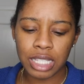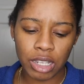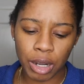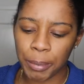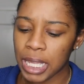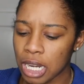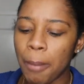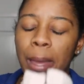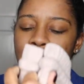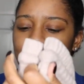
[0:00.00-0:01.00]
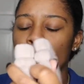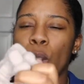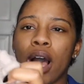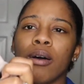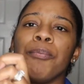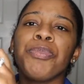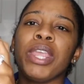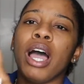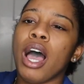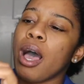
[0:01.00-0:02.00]
these are medium as well.
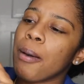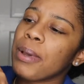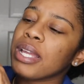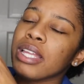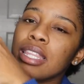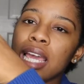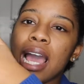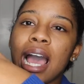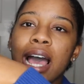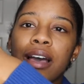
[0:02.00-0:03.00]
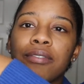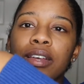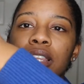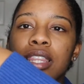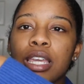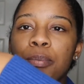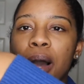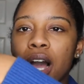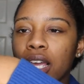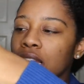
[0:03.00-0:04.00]
They have the
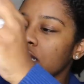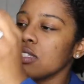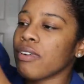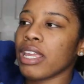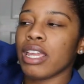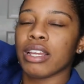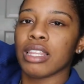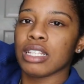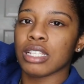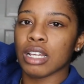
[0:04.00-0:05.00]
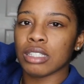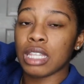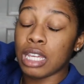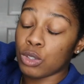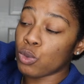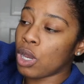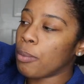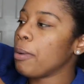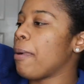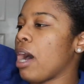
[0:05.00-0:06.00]
pockets right here. They do
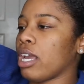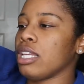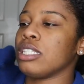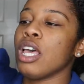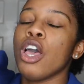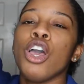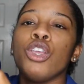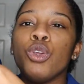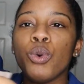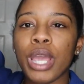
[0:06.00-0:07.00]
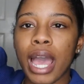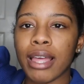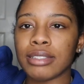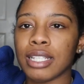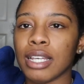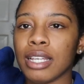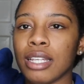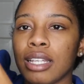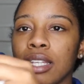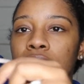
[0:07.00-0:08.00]
come with pockets. You get
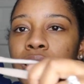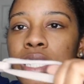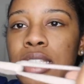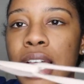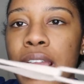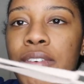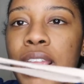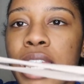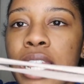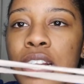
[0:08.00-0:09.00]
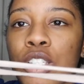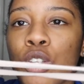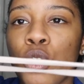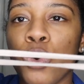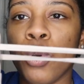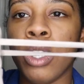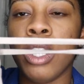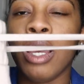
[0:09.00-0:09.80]
the tie right here, so you